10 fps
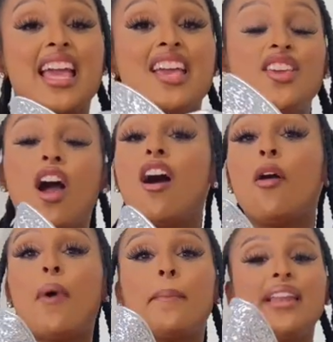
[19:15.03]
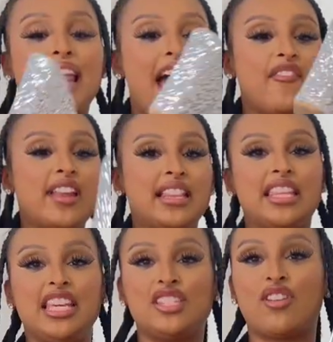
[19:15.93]
y'all probably laughing at
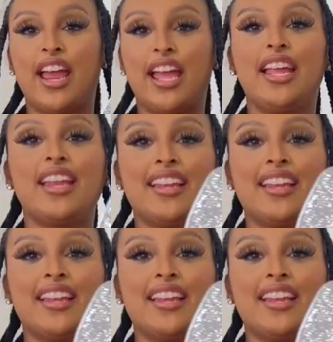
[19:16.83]
these, right?